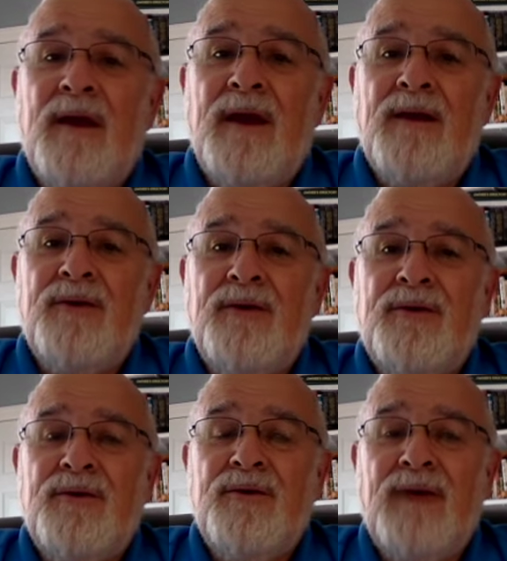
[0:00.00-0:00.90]
and
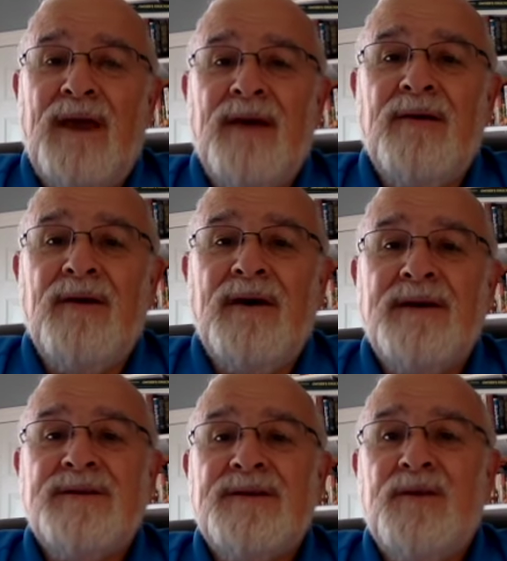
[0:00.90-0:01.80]
to
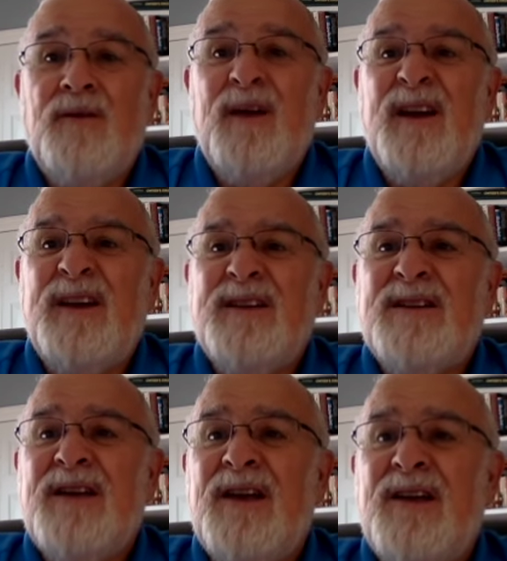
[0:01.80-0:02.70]
analyze the
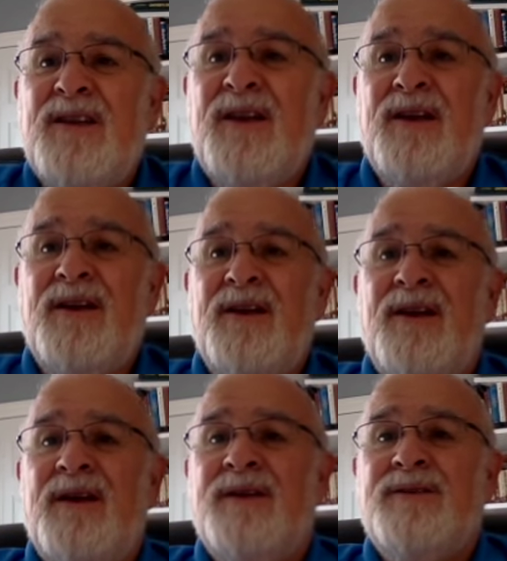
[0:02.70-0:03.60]
ways that
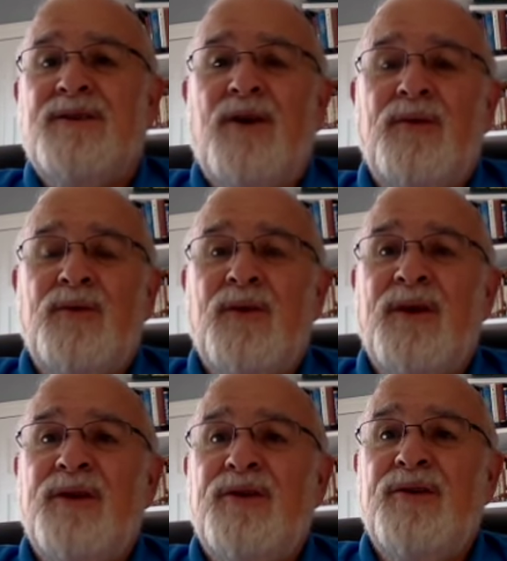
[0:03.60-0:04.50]
Psalm
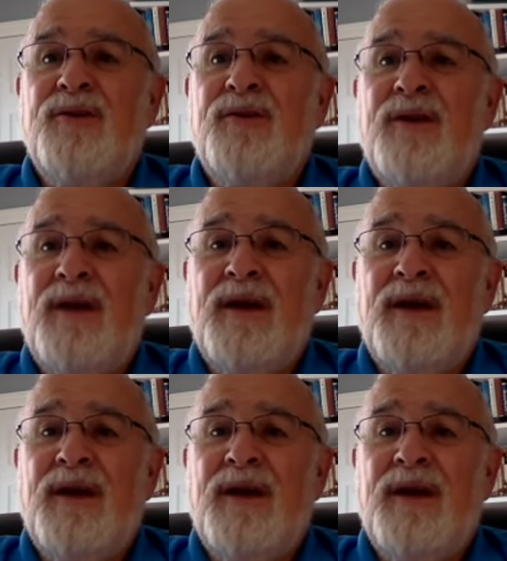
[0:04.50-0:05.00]
22